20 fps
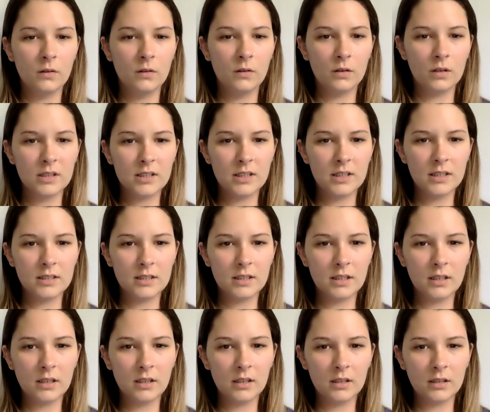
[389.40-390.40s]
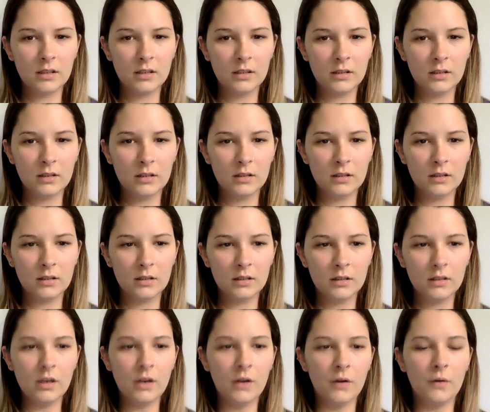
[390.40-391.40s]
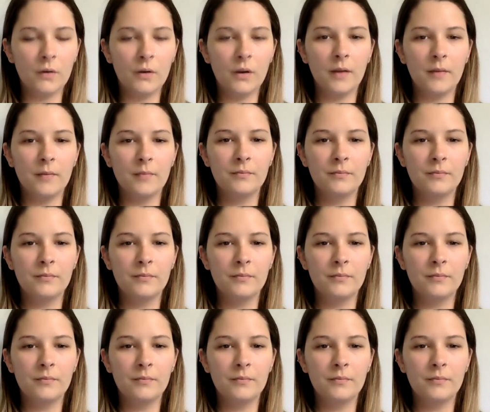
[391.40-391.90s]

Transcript: Is this the, no, okay.